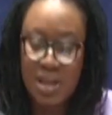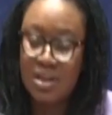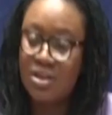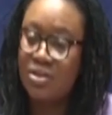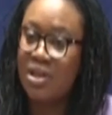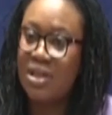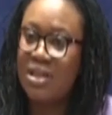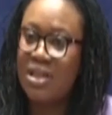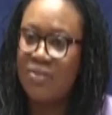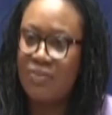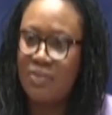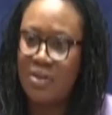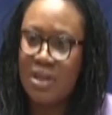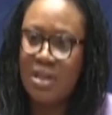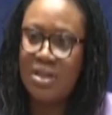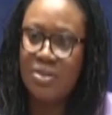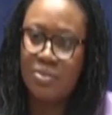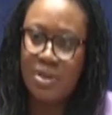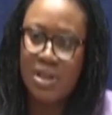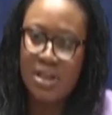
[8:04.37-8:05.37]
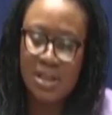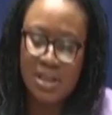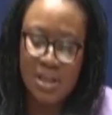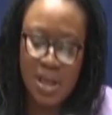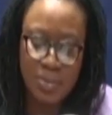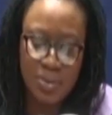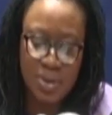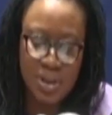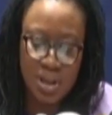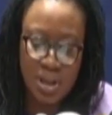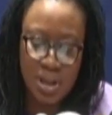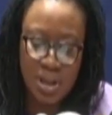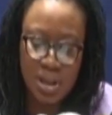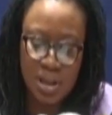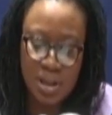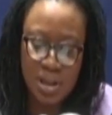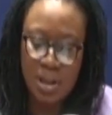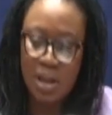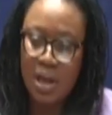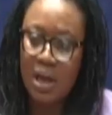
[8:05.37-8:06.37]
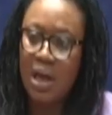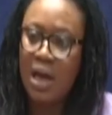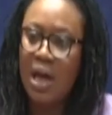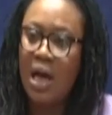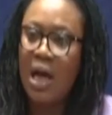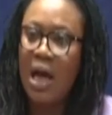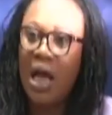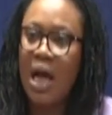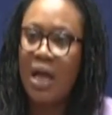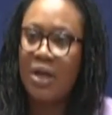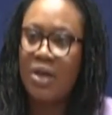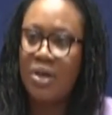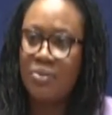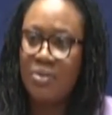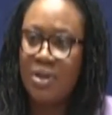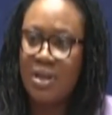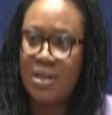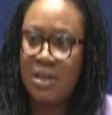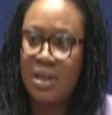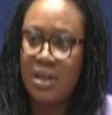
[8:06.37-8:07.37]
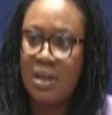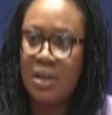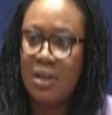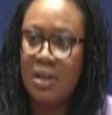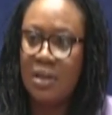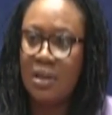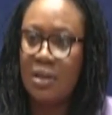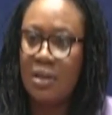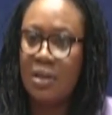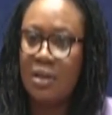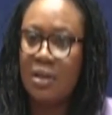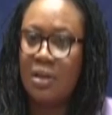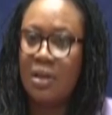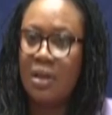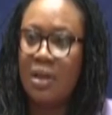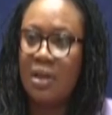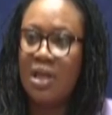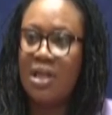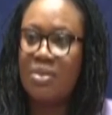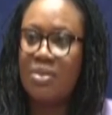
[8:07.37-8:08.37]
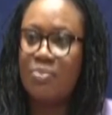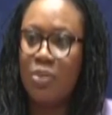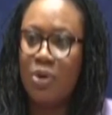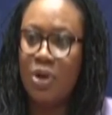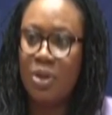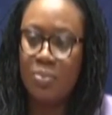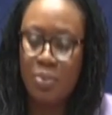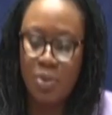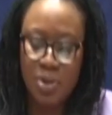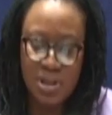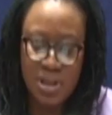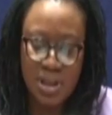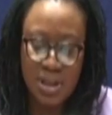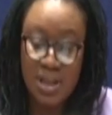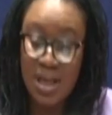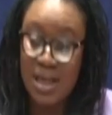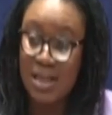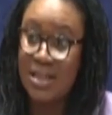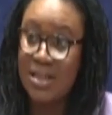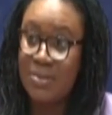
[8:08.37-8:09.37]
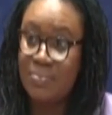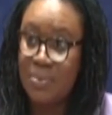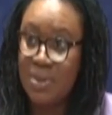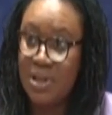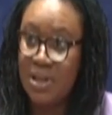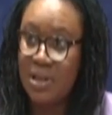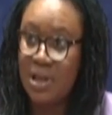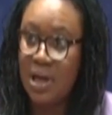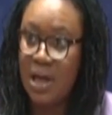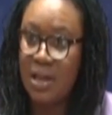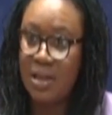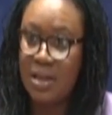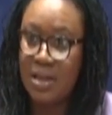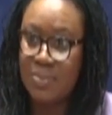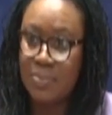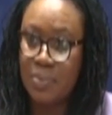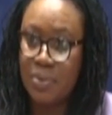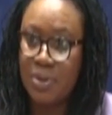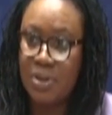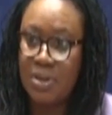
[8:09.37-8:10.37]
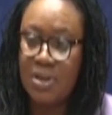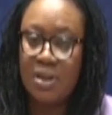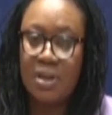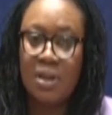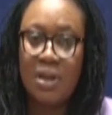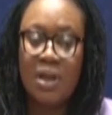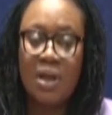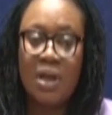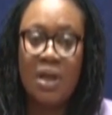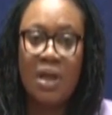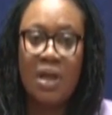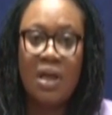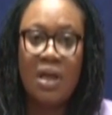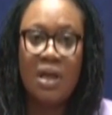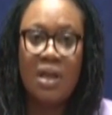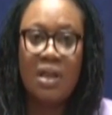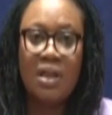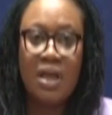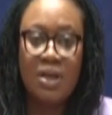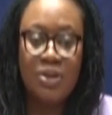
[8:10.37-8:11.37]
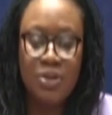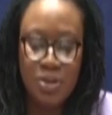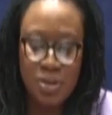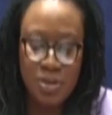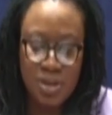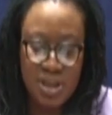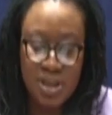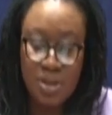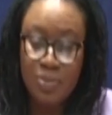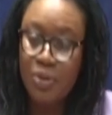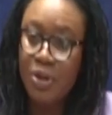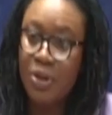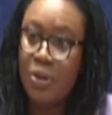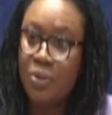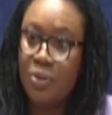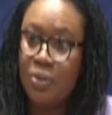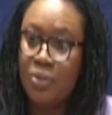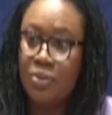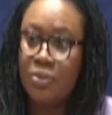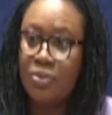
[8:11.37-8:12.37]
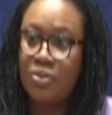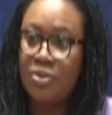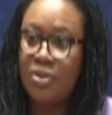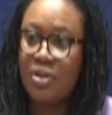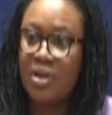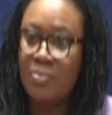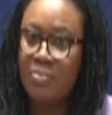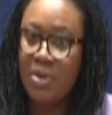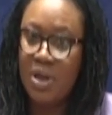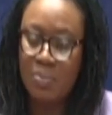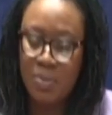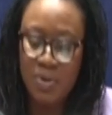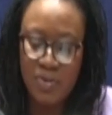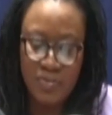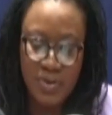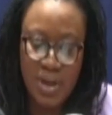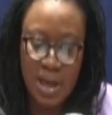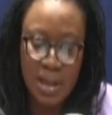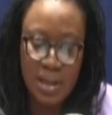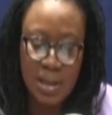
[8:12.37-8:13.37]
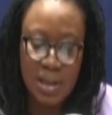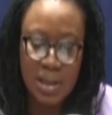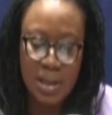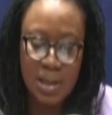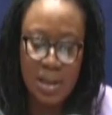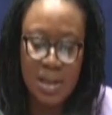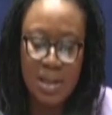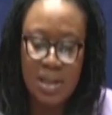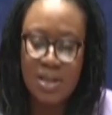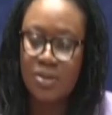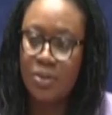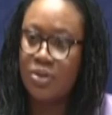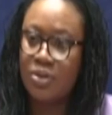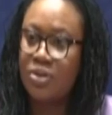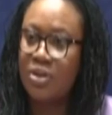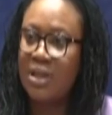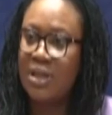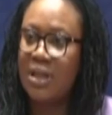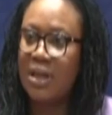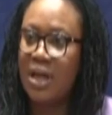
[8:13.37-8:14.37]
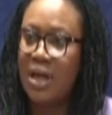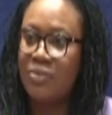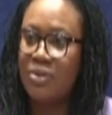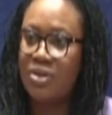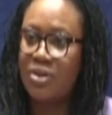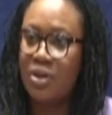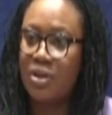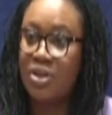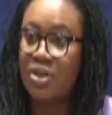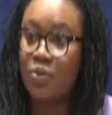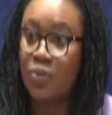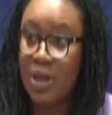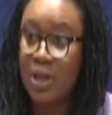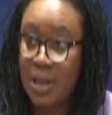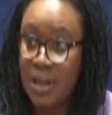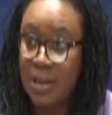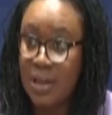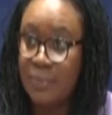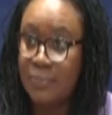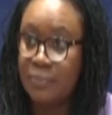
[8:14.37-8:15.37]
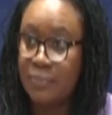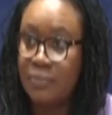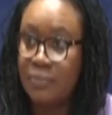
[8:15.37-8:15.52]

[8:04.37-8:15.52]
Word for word: And so it is for these reasons that we think accuracy is more important than speed at this point. The duty we owe to the people of Ghana is not to declare results quickly.